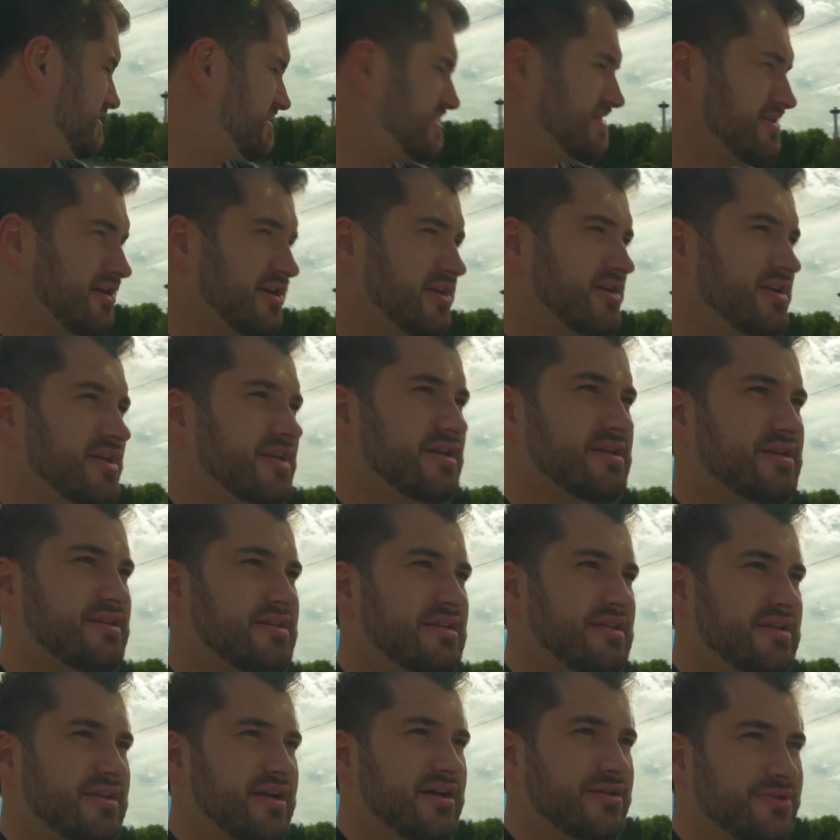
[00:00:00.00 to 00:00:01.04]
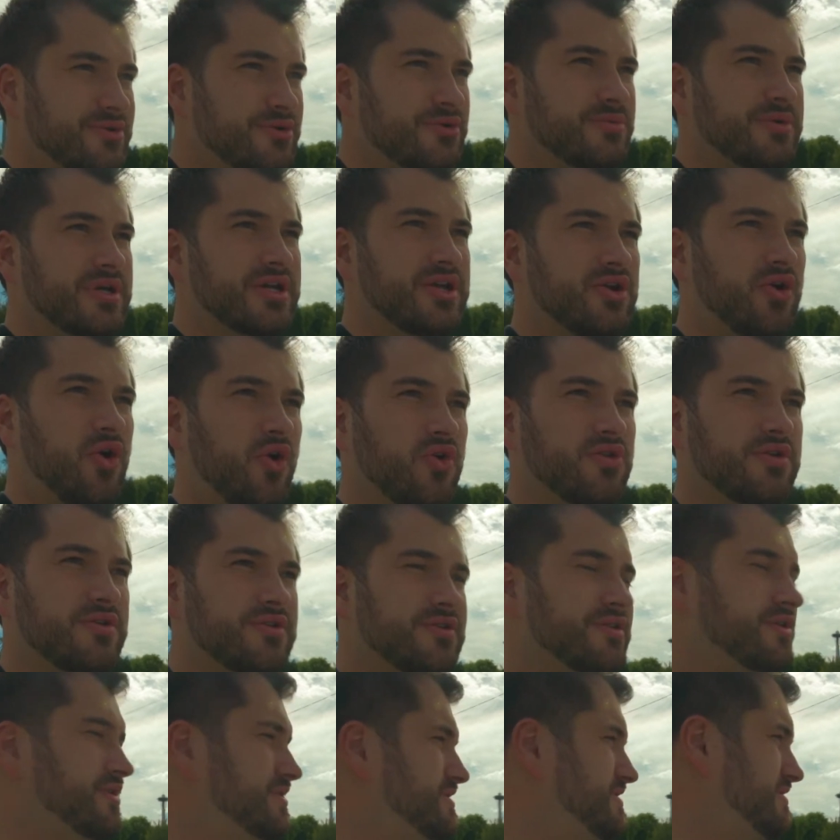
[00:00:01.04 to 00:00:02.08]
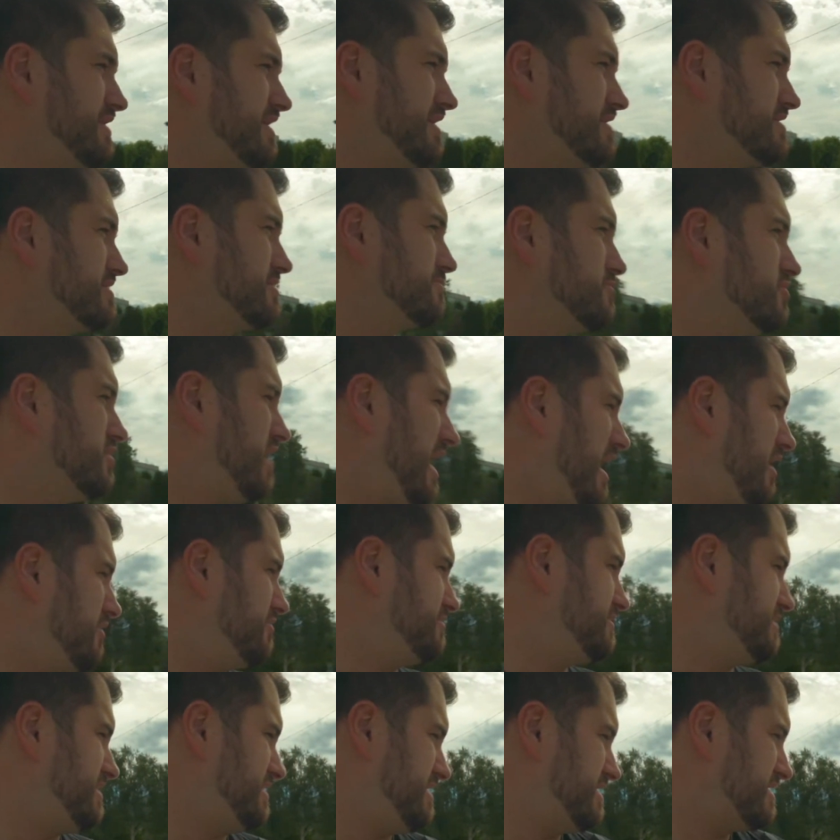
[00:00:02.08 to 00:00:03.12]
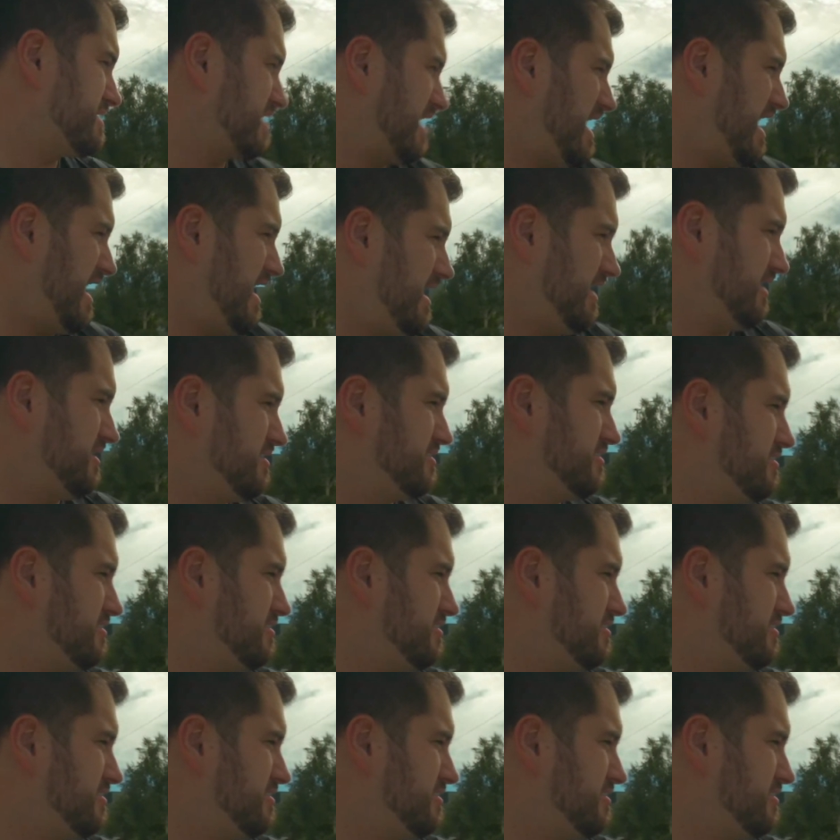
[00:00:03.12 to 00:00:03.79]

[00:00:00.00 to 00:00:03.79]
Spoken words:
starting to get a little bit colder. There's like some clouds in the sky.